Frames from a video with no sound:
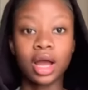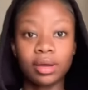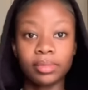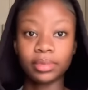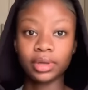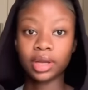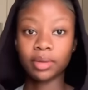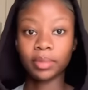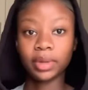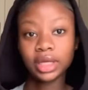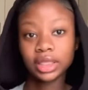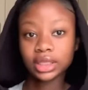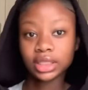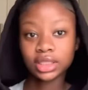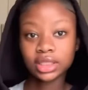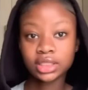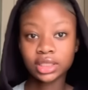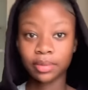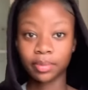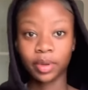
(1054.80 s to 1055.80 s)
I'm gonna make
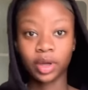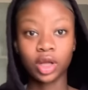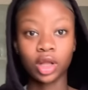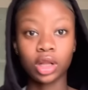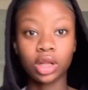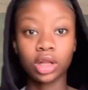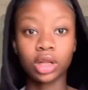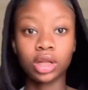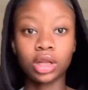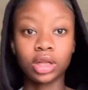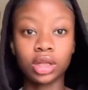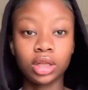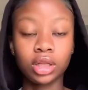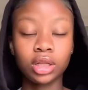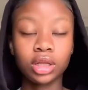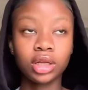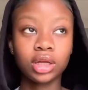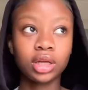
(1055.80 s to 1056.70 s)
typical